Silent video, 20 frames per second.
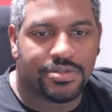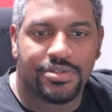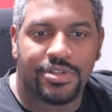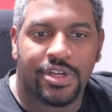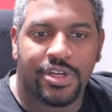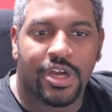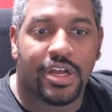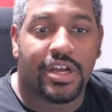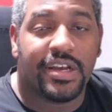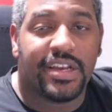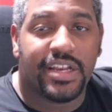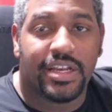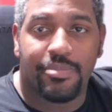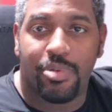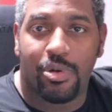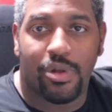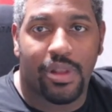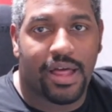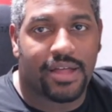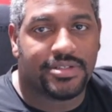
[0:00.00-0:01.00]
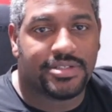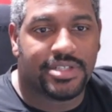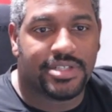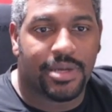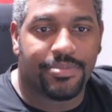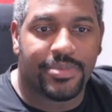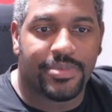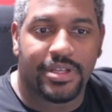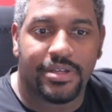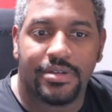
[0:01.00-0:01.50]
You're going to need to pull out
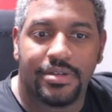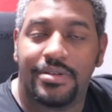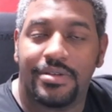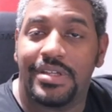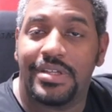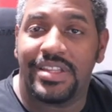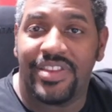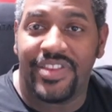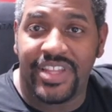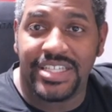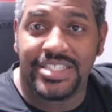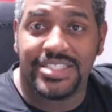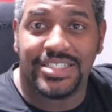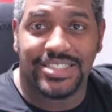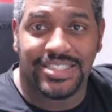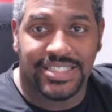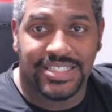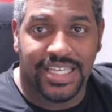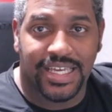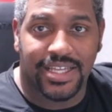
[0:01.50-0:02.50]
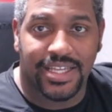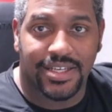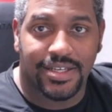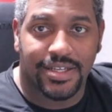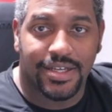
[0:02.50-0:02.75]
something. This is it.